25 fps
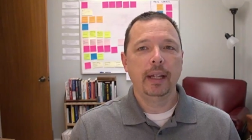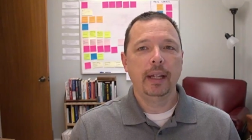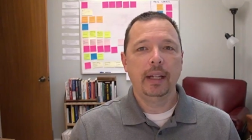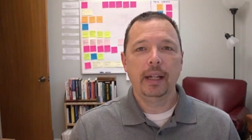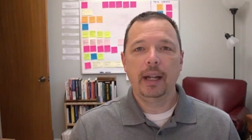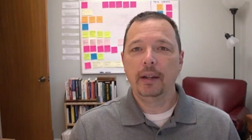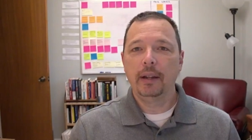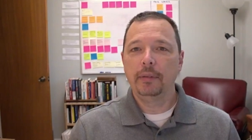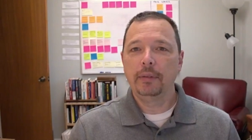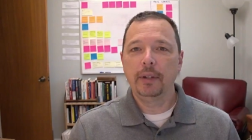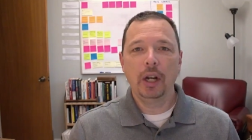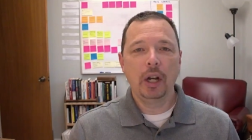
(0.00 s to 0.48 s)

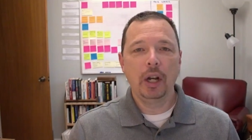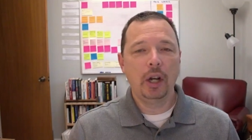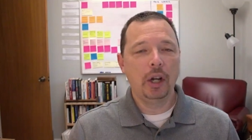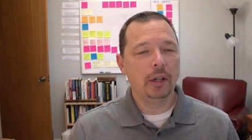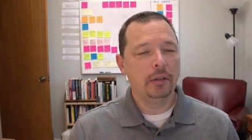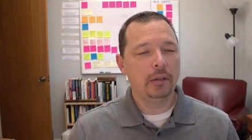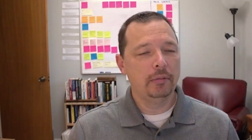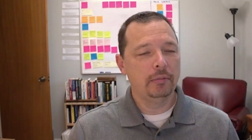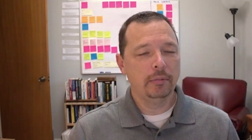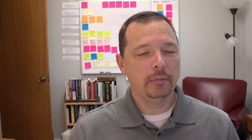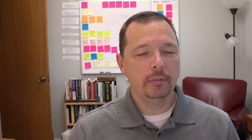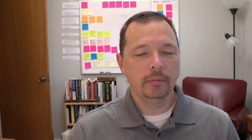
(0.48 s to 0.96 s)
and I've
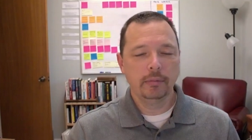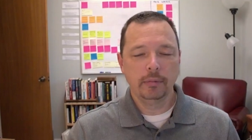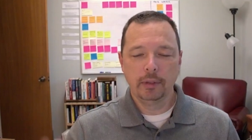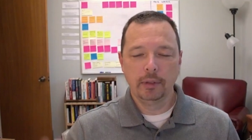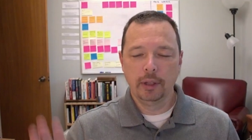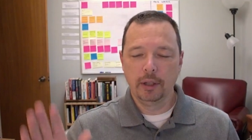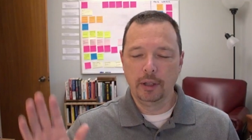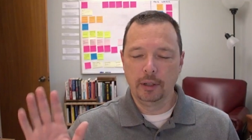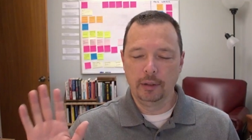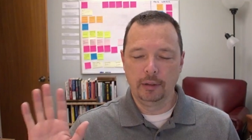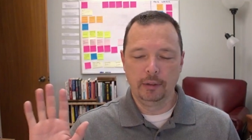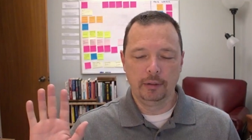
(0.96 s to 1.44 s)
gone,
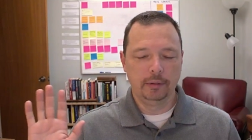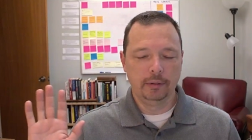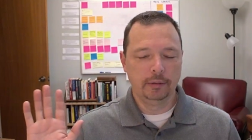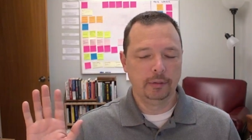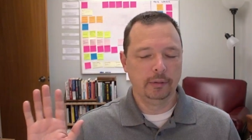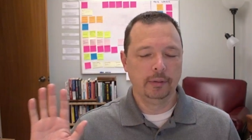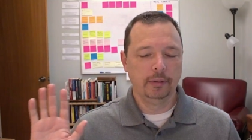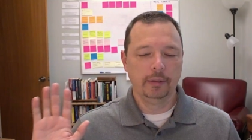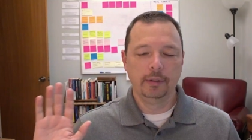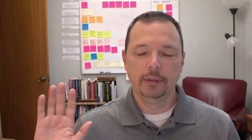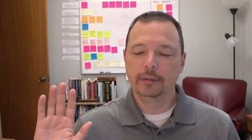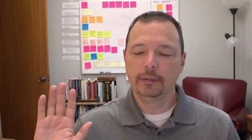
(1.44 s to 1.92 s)
look,
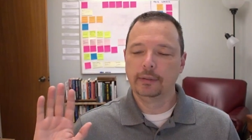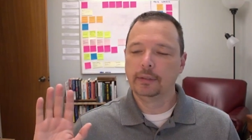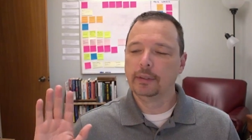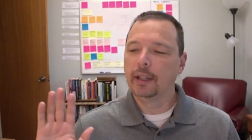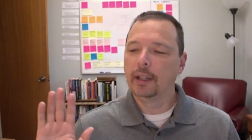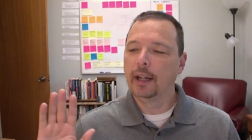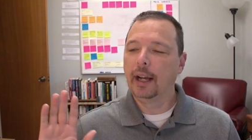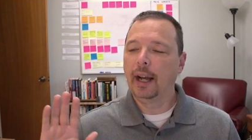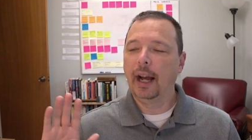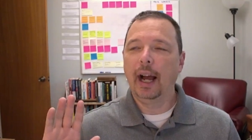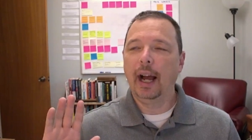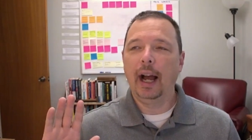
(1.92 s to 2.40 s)

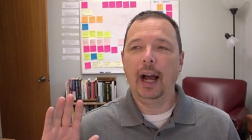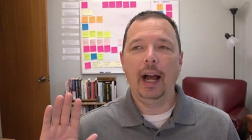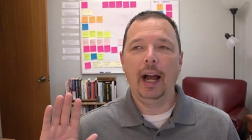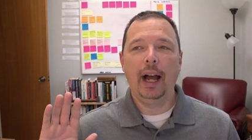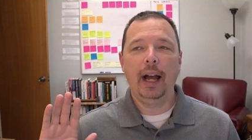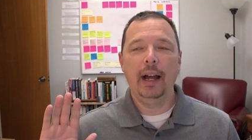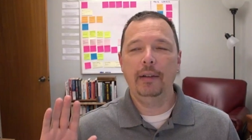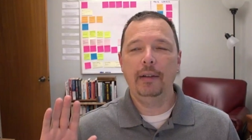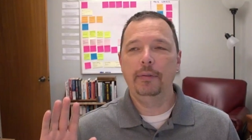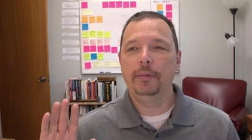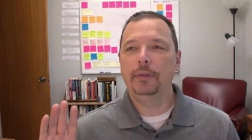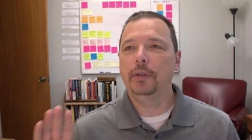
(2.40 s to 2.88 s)

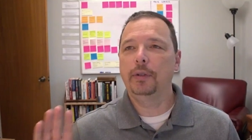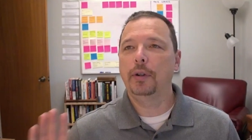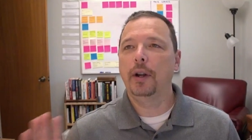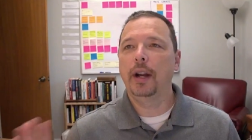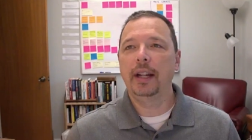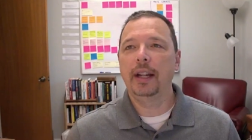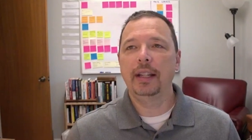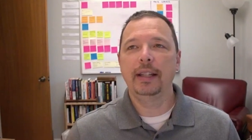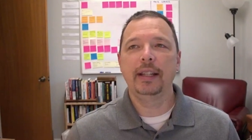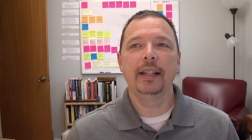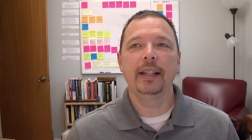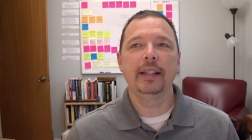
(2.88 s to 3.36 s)
I've
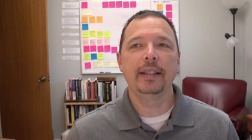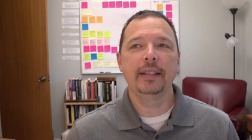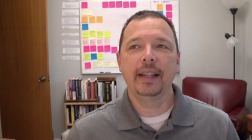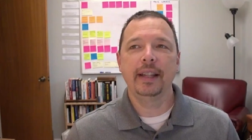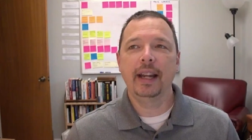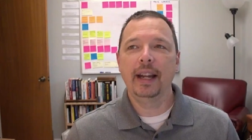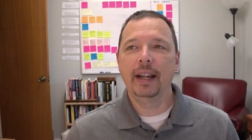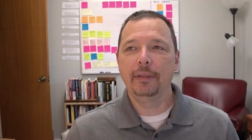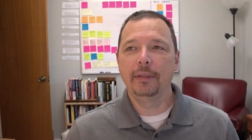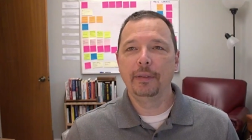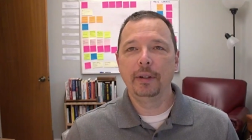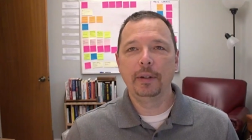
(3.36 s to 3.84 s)
tried this
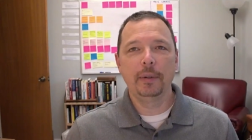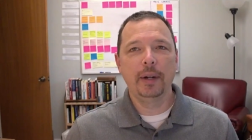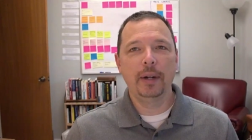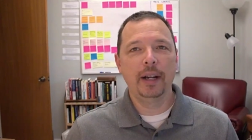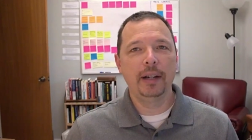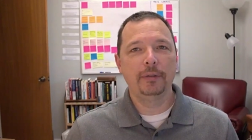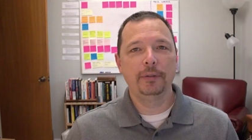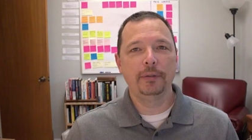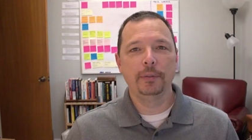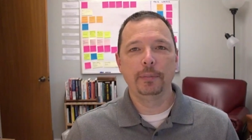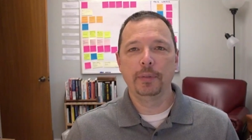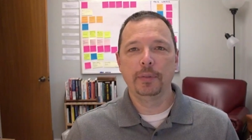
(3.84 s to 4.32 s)
every
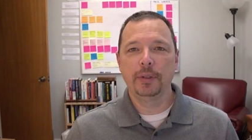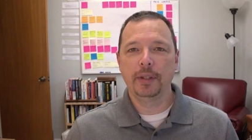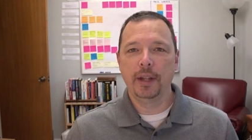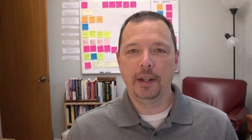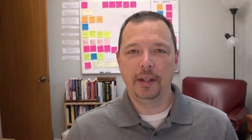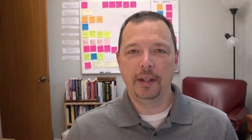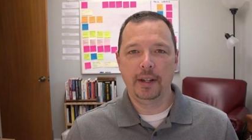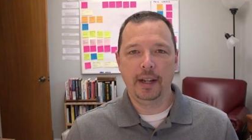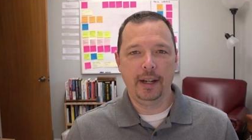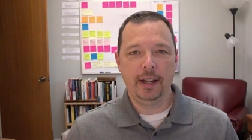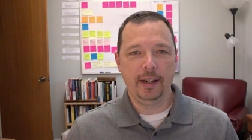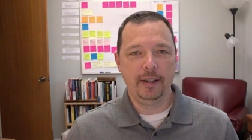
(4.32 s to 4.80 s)
way from
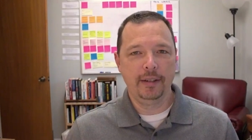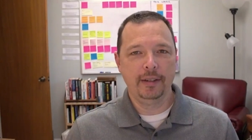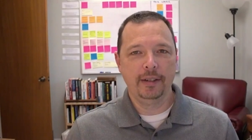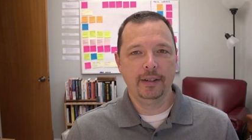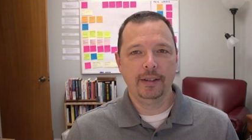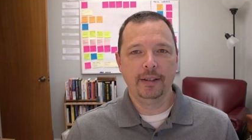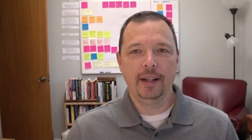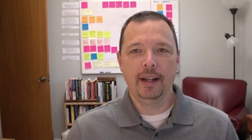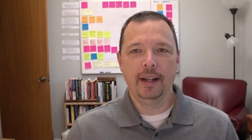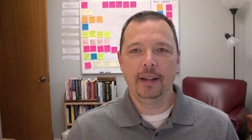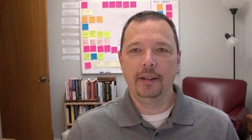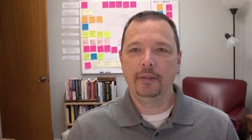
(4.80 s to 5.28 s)
Sunday.
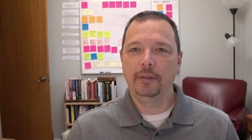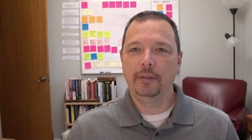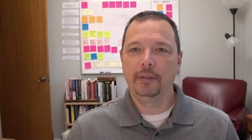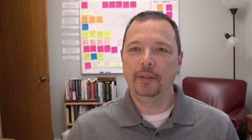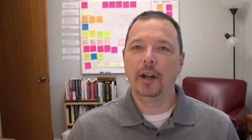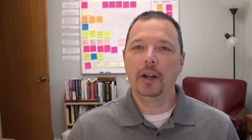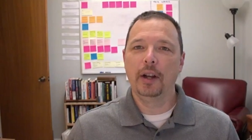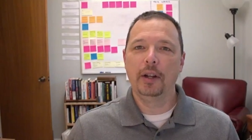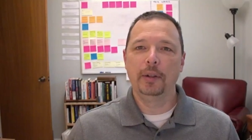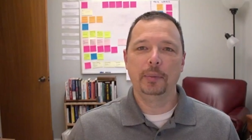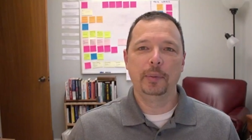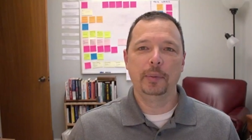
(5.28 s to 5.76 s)
I've
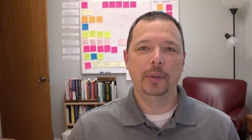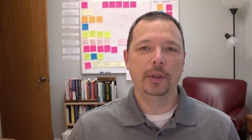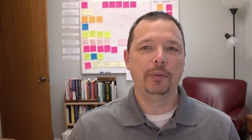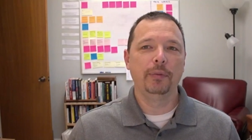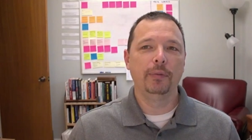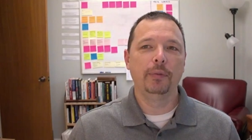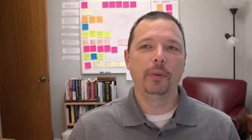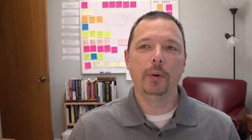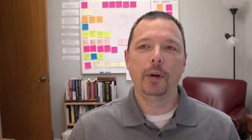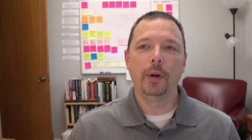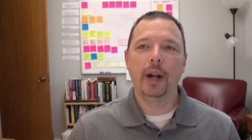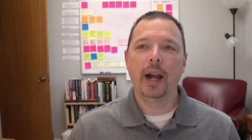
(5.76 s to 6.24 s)
gone
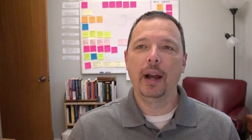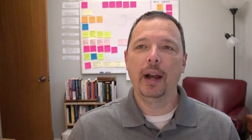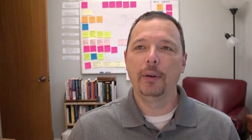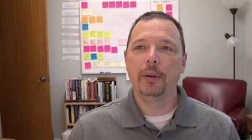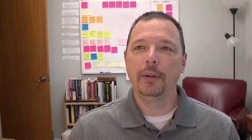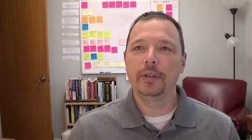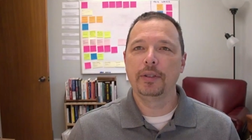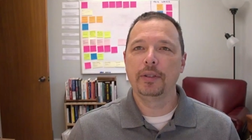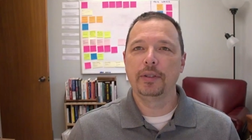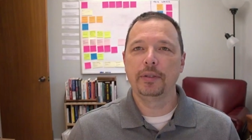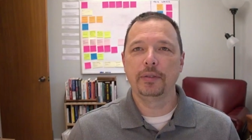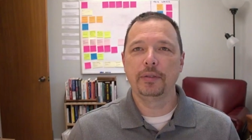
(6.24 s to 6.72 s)
with four
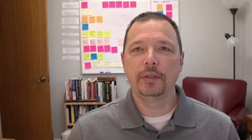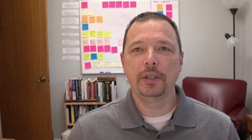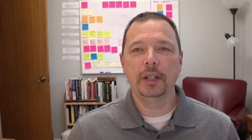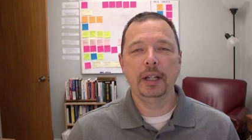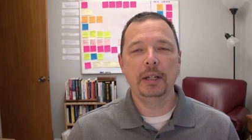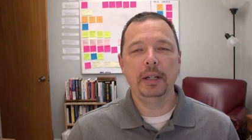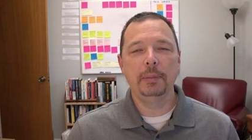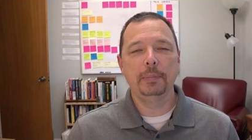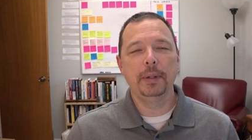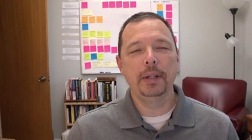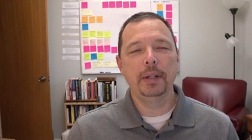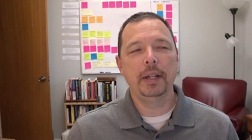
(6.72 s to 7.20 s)
hours of
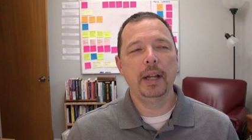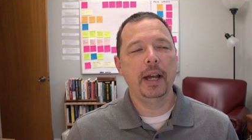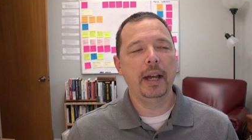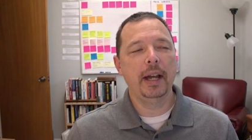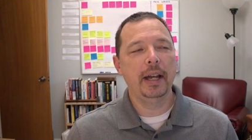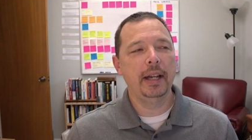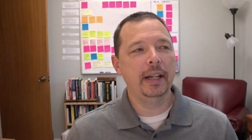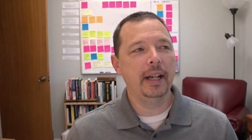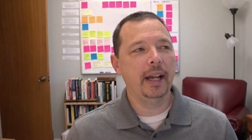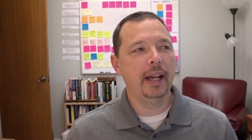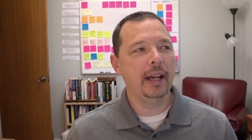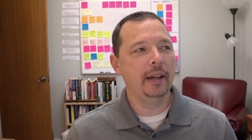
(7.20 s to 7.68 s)
sleep a
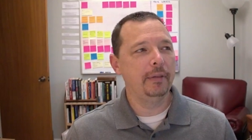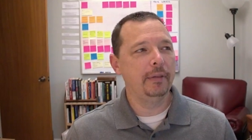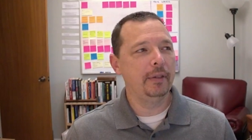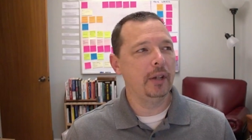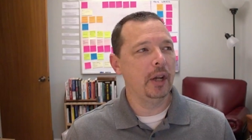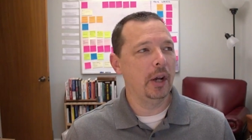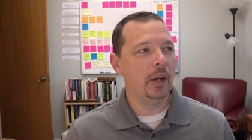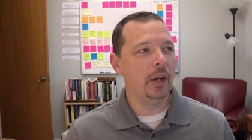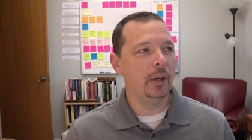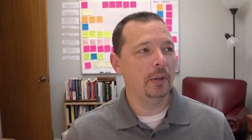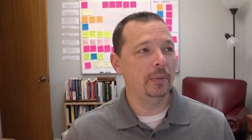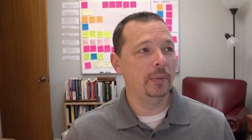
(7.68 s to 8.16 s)
night. I've
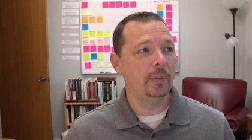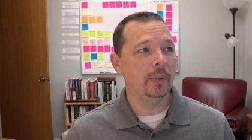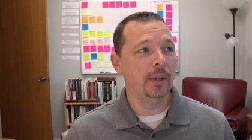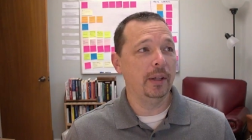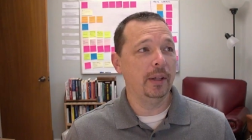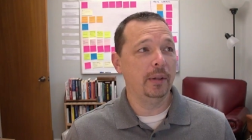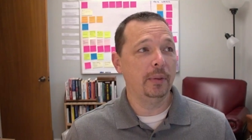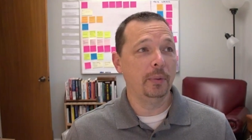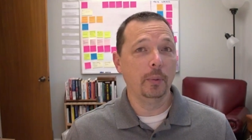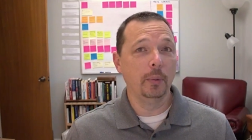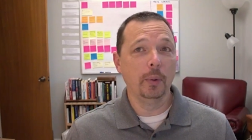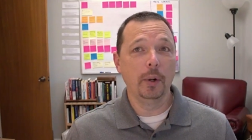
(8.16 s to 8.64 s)
gone
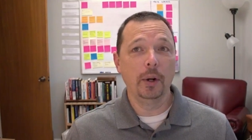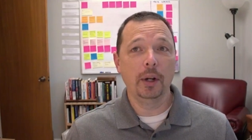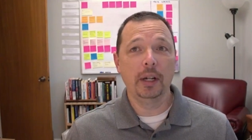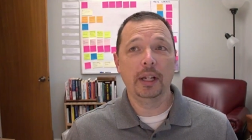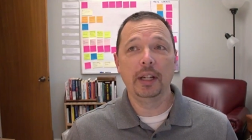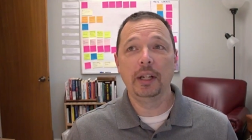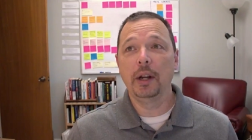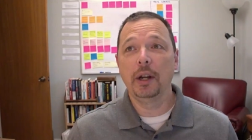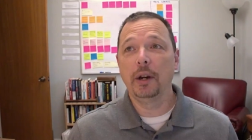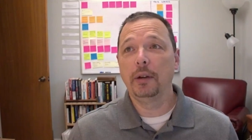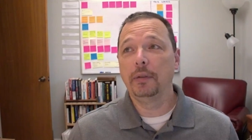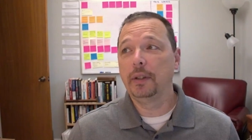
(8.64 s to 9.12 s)
with
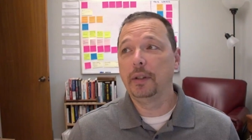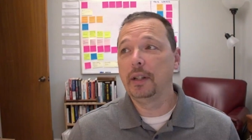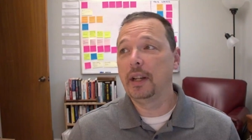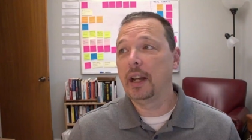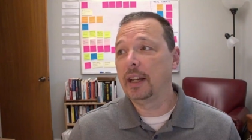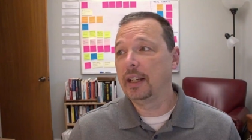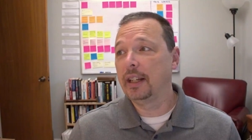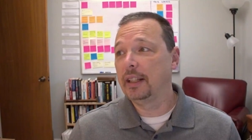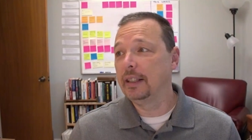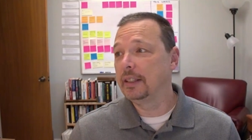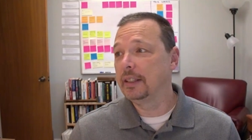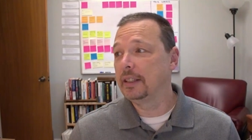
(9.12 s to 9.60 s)
working
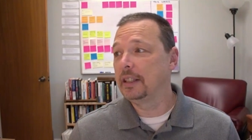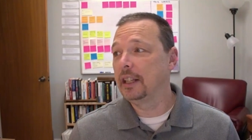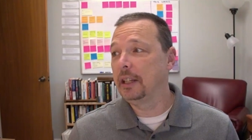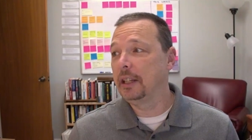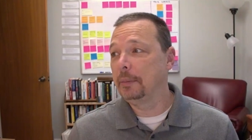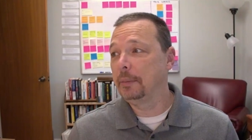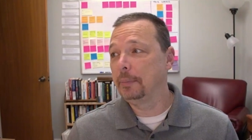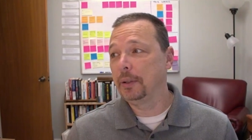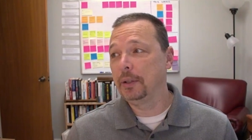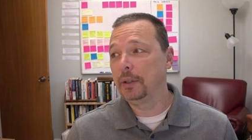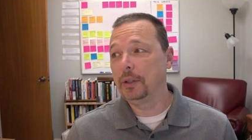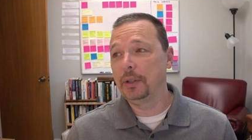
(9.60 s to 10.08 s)
overnight and
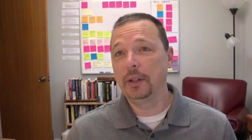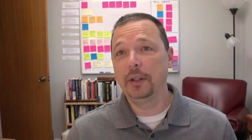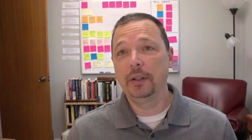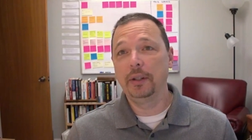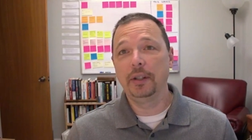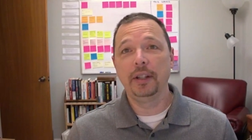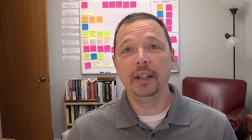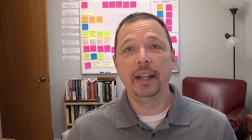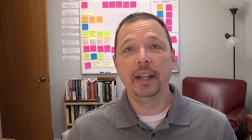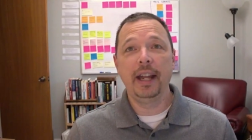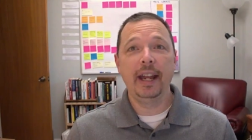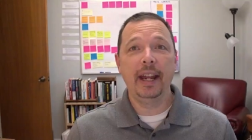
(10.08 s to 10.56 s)
sleeping
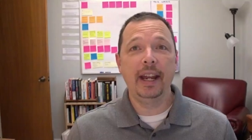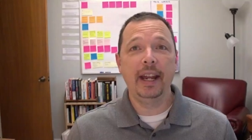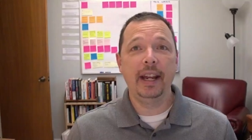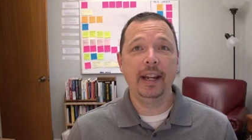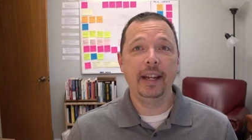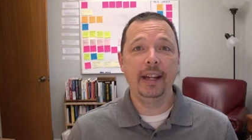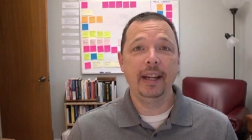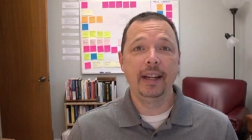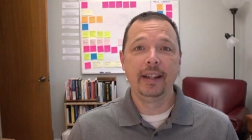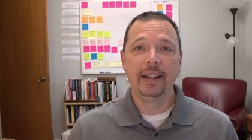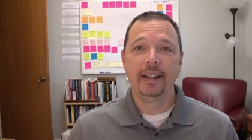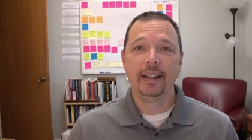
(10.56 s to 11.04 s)
during the
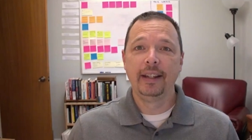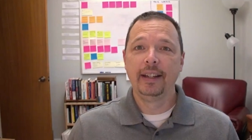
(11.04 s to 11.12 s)
day.